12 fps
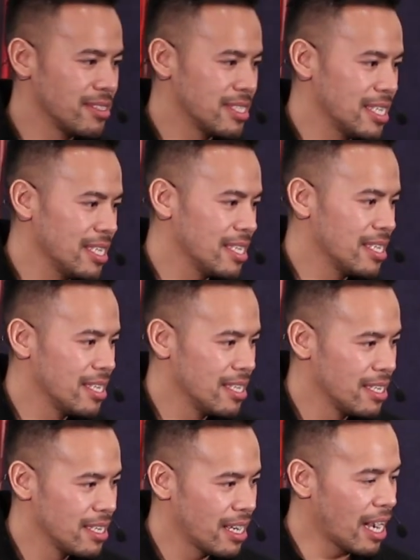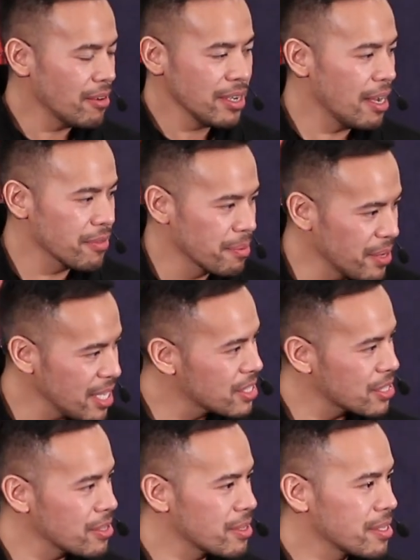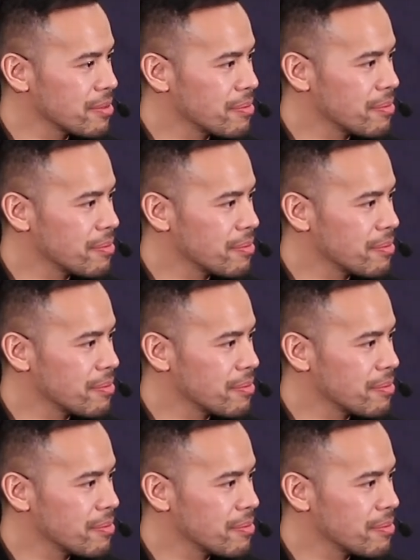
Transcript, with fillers: Right? I don't have the money to do it.